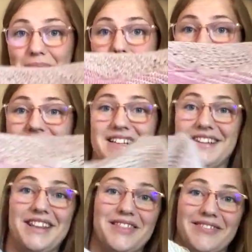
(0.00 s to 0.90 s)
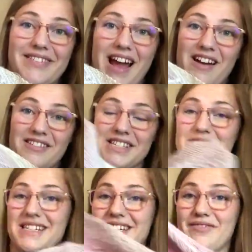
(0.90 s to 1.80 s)
basically throughout, just
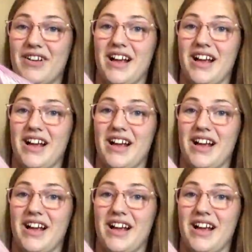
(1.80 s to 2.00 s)
in different